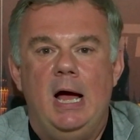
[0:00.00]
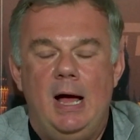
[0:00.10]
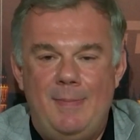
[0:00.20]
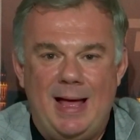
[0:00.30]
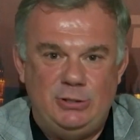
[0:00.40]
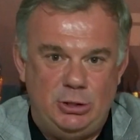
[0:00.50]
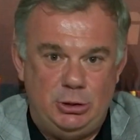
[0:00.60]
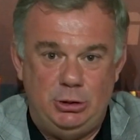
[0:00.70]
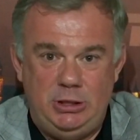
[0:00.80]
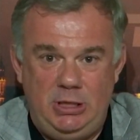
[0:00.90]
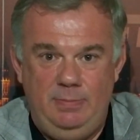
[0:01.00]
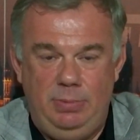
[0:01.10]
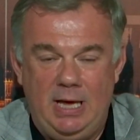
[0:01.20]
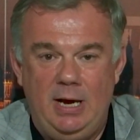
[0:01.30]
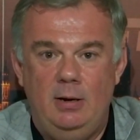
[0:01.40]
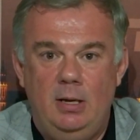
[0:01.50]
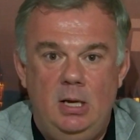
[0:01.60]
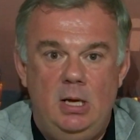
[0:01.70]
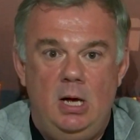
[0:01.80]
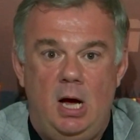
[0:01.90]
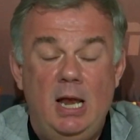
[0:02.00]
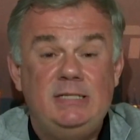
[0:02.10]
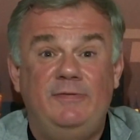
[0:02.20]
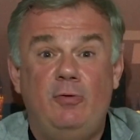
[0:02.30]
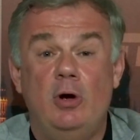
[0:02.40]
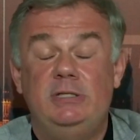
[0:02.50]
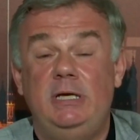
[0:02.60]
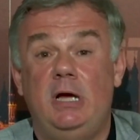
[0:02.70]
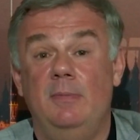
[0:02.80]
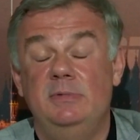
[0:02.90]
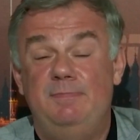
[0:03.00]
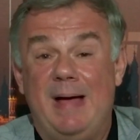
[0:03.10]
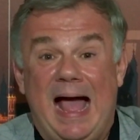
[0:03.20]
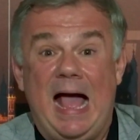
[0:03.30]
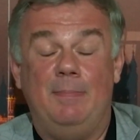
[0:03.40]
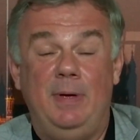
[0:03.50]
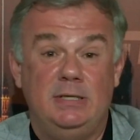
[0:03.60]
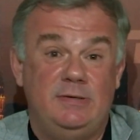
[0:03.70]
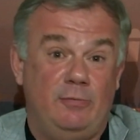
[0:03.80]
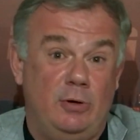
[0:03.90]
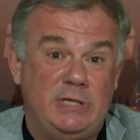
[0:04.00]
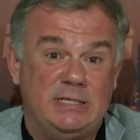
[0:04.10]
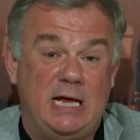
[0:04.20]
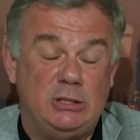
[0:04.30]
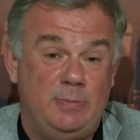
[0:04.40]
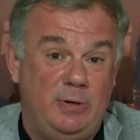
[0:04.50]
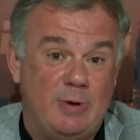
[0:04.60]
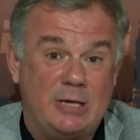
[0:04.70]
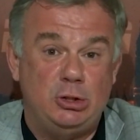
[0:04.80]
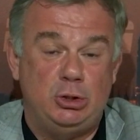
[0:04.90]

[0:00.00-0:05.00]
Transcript: uh, a Manchester City player. Unless, of course, he comes back because, of course, he hasn't actually been